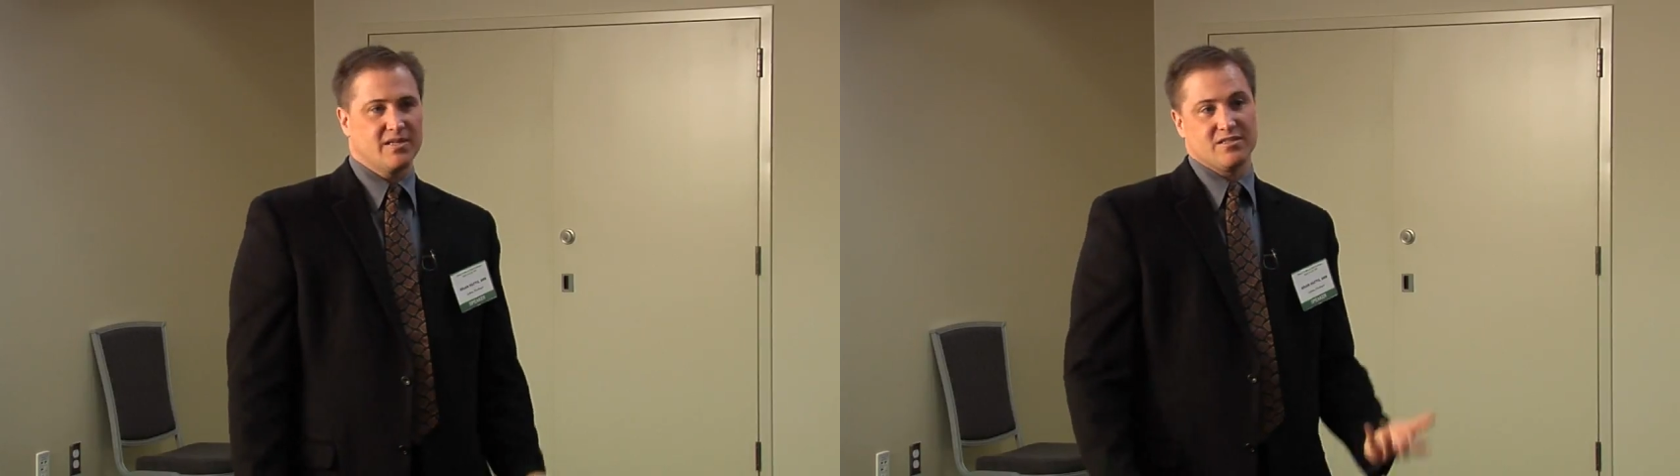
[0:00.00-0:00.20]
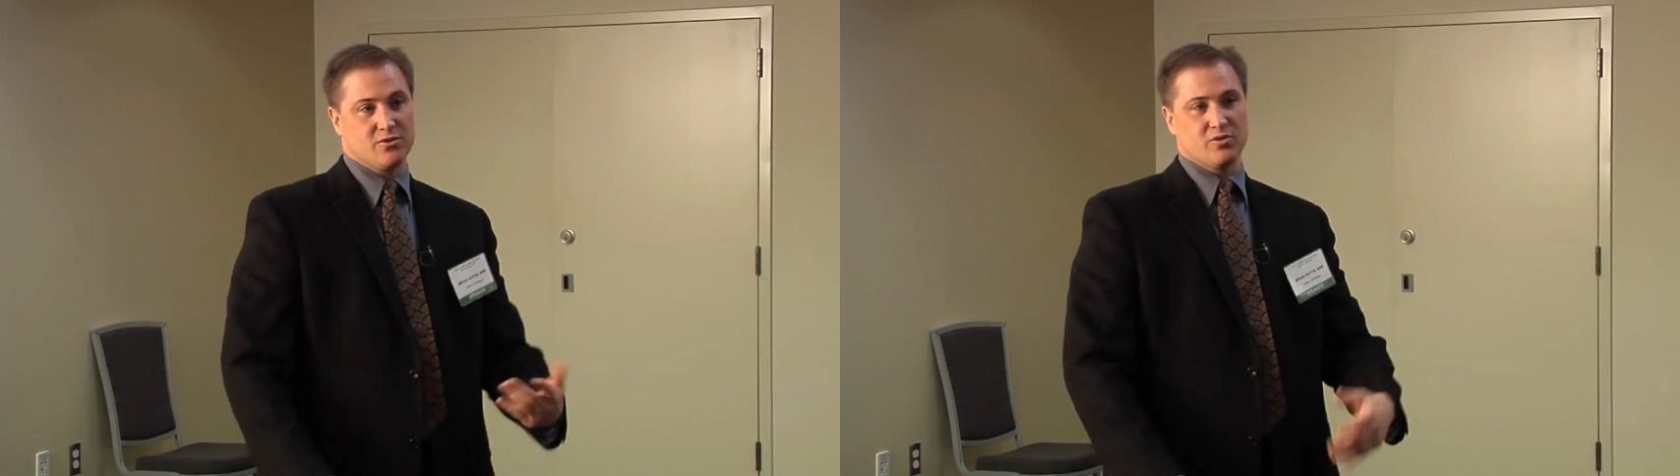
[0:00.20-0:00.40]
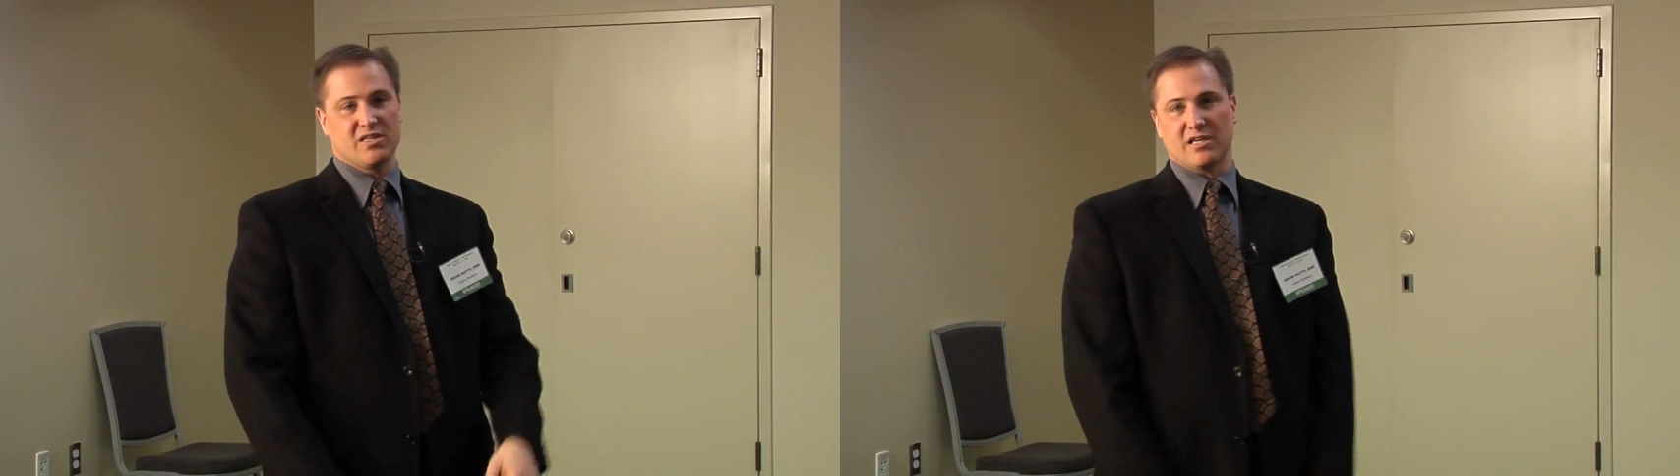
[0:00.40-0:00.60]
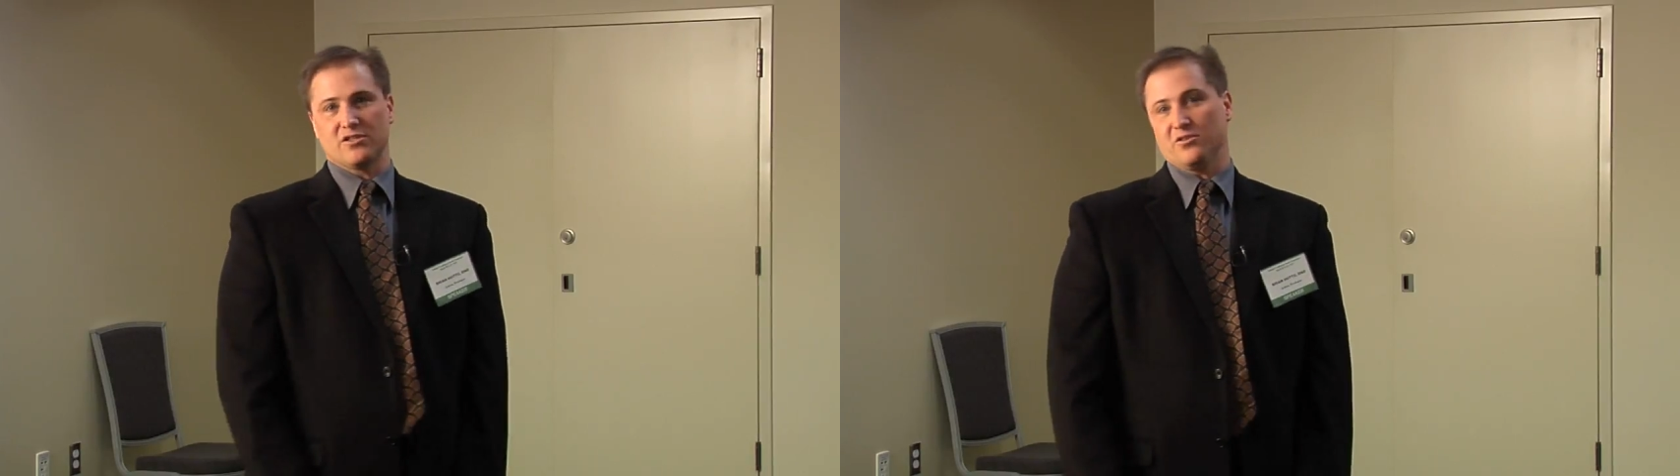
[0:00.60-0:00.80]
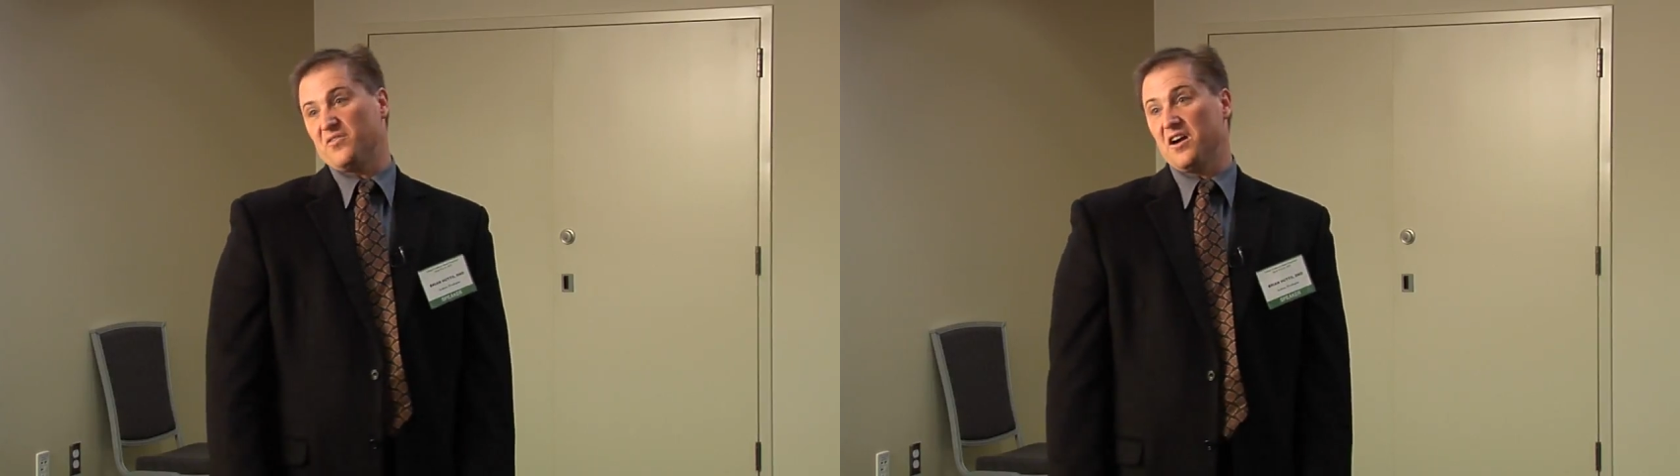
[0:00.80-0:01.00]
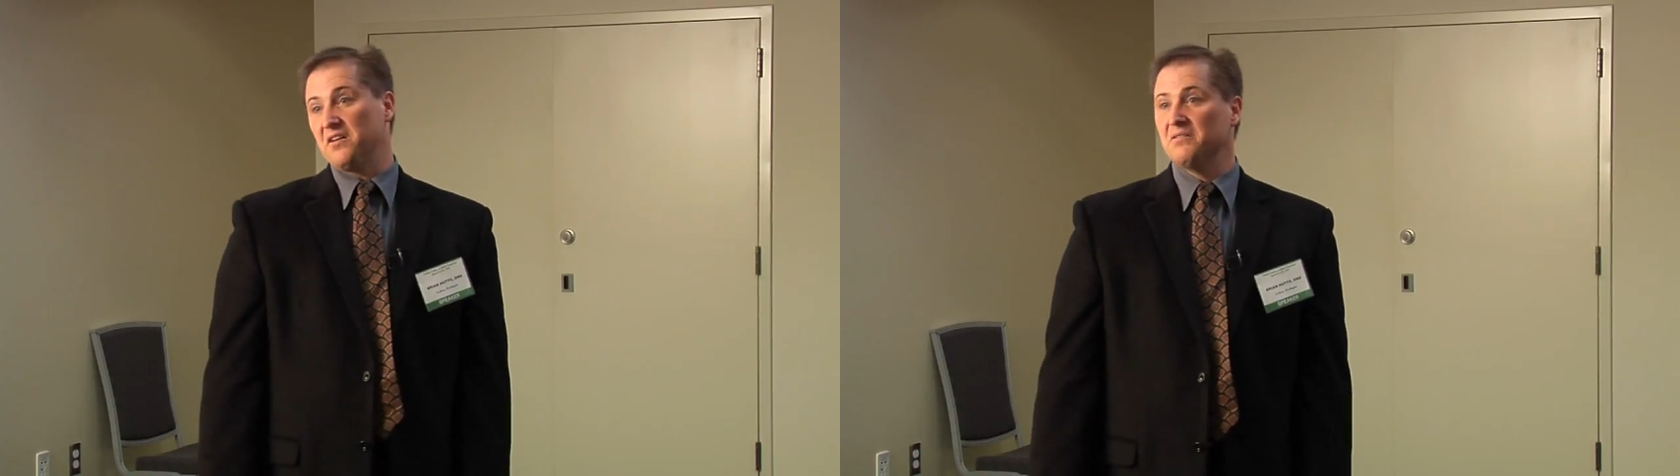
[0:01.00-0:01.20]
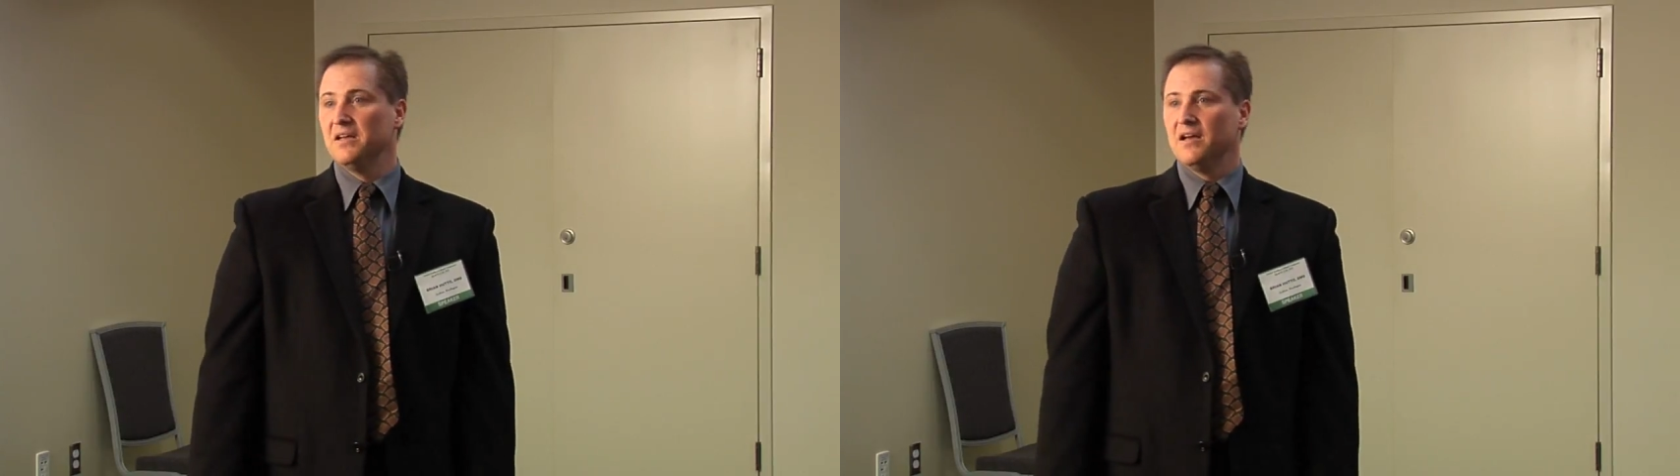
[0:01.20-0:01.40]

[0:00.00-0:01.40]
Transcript: much as the resections are fun,